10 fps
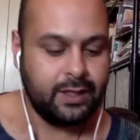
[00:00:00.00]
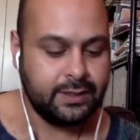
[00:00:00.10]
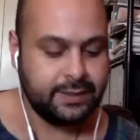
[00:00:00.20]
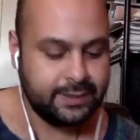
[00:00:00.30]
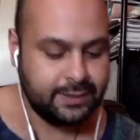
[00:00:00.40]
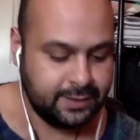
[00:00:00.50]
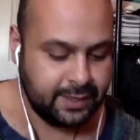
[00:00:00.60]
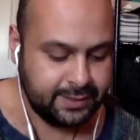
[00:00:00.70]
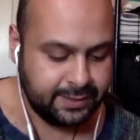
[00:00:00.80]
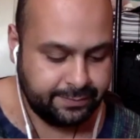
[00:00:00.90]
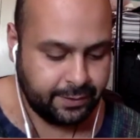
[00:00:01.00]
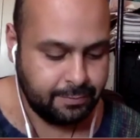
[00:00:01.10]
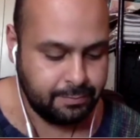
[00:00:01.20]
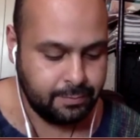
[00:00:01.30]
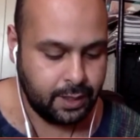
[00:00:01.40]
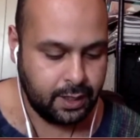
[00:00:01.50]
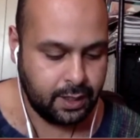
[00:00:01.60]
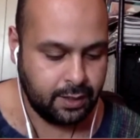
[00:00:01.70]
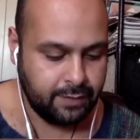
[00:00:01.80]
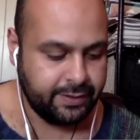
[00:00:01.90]
Stacy from
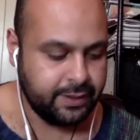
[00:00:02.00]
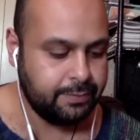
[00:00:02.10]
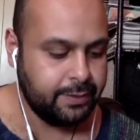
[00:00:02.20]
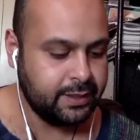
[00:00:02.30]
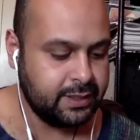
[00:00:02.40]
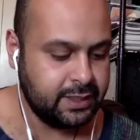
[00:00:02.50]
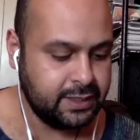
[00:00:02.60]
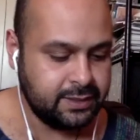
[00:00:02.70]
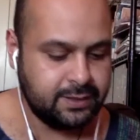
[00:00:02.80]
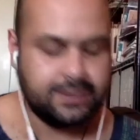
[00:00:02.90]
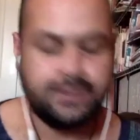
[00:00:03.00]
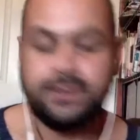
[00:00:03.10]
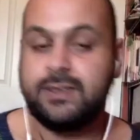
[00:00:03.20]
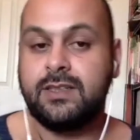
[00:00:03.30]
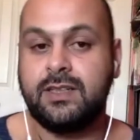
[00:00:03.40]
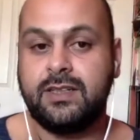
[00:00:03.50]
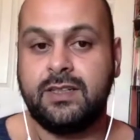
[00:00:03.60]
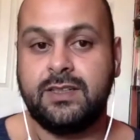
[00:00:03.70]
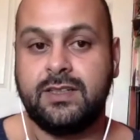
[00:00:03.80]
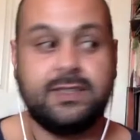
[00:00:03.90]
Very Pink Knits
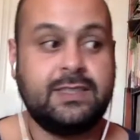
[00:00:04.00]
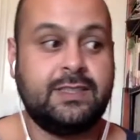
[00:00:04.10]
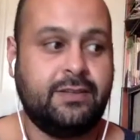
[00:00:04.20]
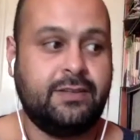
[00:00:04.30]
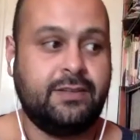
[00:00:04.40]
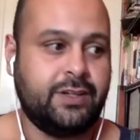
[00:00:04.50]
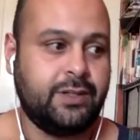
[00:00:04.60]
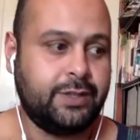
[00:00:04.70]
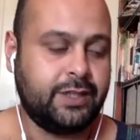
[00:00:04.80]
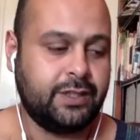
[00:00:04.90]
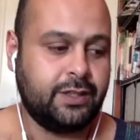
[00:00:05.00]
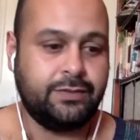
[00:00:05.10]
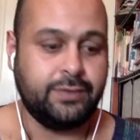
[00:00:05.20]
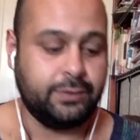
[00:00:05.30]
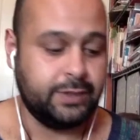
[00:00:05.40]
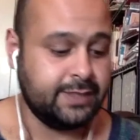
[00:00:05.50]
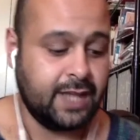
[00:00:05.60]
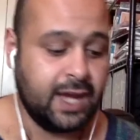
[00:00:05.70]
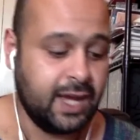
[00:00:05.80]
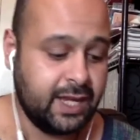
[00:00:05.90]
is a very big influence.
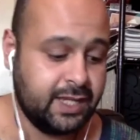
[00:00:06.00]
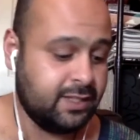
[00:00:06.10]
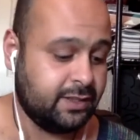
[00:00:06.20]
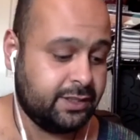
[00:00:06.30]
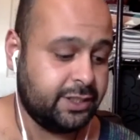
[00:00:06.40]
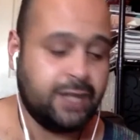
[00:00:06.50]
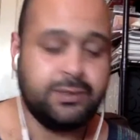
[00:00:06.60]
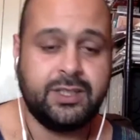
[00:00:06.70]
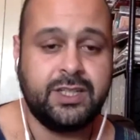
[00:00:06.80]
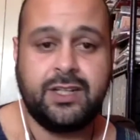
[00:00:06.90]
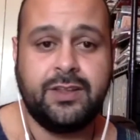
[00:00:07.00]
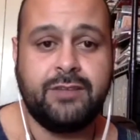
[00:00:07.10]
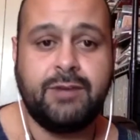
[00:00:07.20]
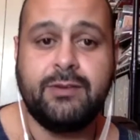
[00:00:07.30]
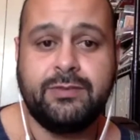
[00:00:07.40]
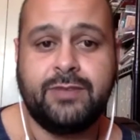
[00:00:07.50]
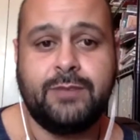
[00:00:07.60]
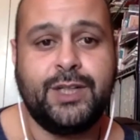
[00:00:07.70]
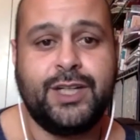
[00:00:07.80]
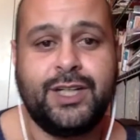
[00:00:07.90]
I learned how to knit in the round from
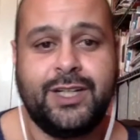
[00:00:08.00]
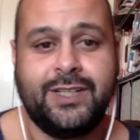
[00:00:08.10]
her.